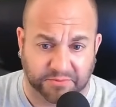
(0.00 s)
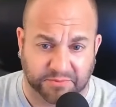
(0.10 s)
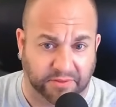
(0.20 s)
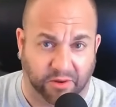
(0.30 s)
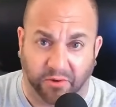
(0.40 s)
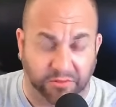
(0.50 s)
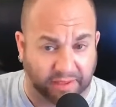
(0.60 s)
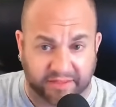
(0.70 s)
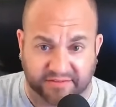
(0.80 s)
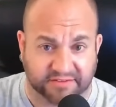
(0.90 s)
all the
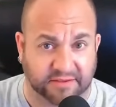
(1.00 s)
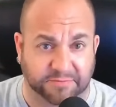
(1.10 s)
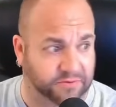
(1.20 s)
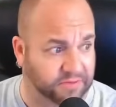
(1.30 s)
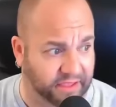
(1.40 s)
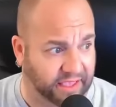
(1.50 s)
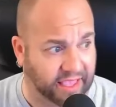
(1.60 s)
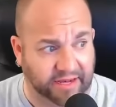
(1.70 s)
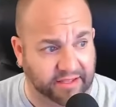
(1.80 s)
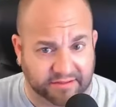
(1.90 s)
bands except for, like,
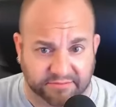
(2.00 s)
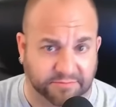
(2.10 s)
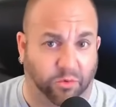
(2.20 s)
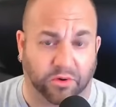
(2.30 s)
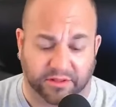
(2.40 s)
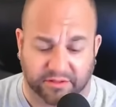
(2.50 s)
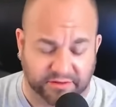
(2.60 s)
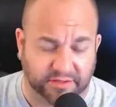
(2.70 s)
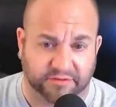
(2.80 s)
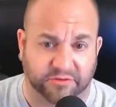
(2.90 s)
80 and 40. You'd
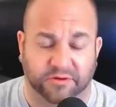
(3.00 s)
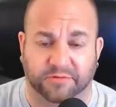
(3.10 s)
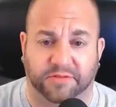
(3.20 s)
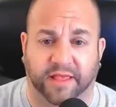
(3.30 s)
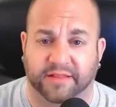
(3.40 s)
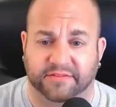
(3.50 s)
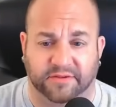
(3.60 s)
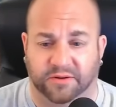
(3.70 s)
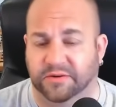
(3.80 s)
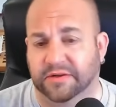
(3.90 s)
need a tuner for that.
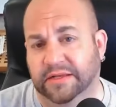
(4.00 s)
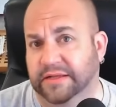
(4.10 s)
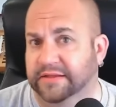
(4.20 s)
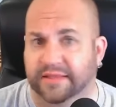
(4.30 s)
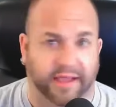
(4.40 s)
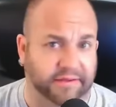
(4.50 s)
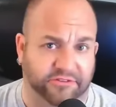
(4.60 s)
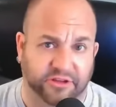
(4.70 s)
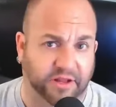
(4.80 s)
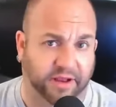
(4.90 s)
So, yeah,
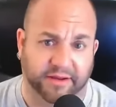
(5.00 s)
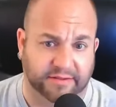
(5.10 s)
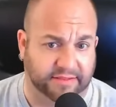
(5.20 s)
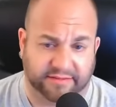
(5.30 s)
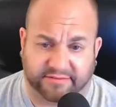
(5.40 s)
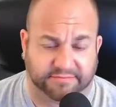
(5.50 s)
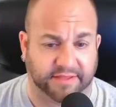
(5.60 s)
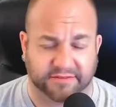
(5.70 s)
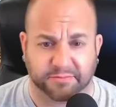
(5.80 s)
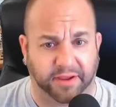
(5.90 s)
G90,
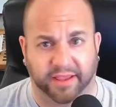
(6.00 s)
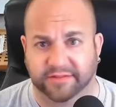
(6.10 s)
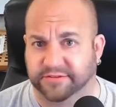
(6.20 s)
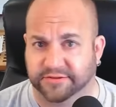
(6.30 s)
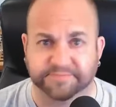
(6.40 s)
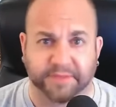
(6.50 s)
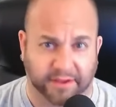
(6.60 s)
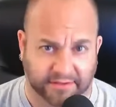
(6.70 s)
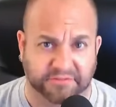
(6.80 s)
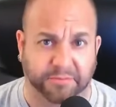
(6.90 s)
that's my answer.
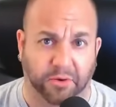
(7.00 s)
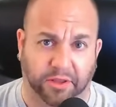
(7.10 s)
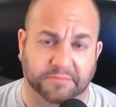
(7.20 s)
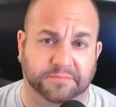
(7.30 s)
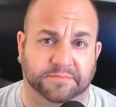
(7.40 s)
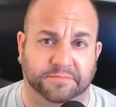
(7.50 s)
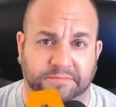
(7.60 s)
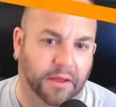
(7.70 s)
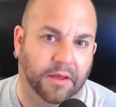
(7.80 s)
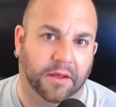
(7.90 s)
I have spoken.
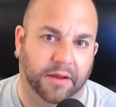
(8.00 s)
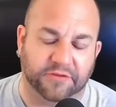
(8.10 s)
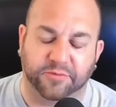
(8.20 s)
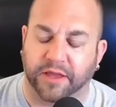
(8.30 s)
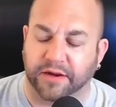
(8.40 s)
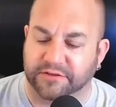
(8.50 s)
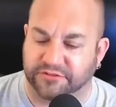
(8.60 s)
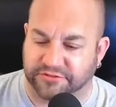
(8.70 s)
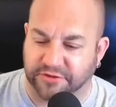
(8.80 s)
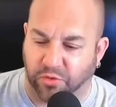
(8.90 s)
Next, we got an
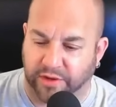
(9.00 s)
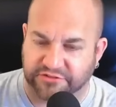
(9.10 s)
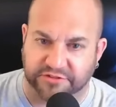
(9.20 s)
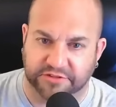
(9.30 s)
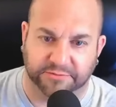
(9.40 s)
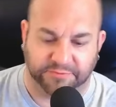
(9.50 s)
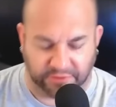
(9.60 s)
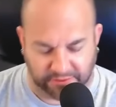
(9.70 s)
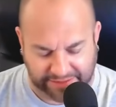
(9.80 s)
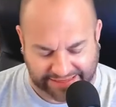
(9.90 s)
interesting question
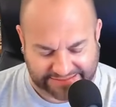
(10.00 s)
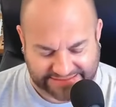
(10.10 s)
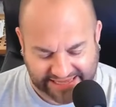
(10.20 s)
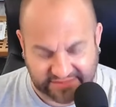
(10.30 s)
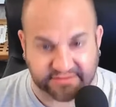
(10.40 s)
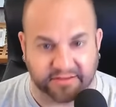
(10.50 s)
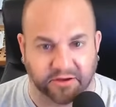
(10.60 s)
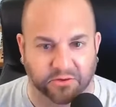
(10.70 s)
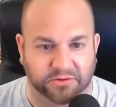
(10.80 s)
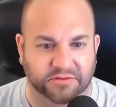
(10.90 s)
from a Tesla
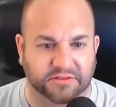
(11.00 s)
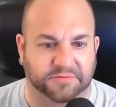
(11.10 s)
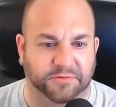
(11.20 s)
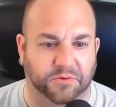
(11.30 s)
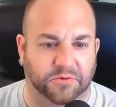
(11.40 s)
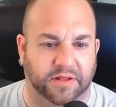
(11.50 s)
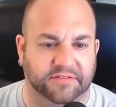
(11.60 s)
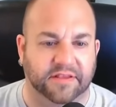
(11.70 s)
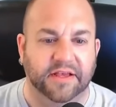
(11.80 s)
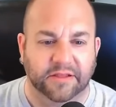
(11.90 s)
owner. This viewer
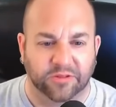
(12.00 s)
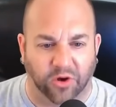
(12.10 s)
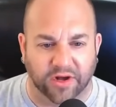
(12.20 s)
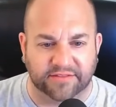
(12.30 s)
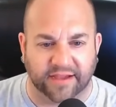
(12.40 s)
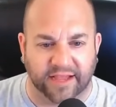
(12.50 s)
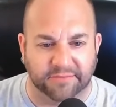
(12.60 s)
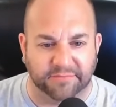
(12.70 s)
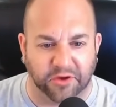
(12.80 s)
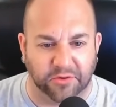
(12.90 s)
writes,
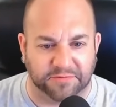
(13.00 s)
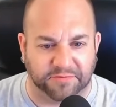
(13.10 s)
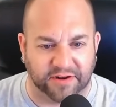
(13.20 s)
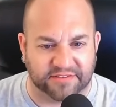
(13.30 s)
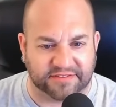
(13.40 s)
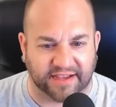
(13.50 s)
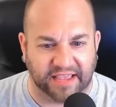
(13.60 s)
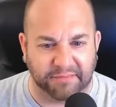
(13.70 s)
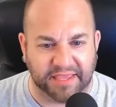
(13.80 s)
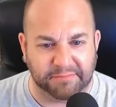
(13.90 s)
long-time viewer,
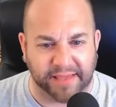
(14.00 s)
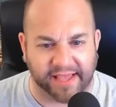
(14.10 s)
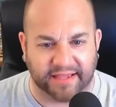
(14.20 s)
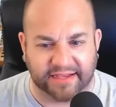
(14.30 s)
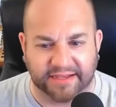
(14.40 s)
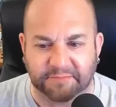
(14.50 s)
first-time emailer.